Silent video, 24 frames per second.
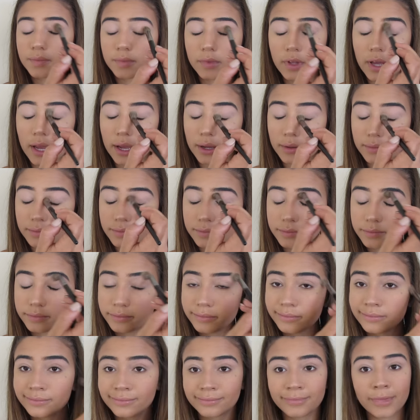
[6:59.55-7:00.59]
Okay.
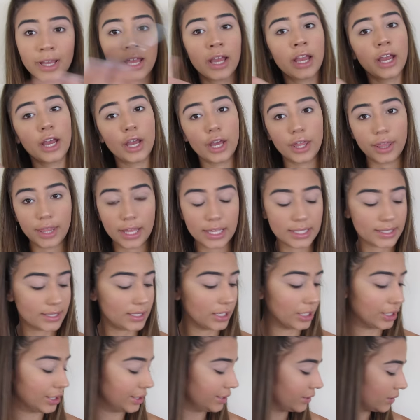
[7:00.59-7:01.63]
That's
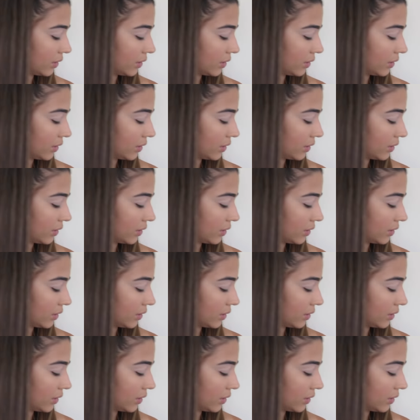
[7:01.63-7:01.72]
done.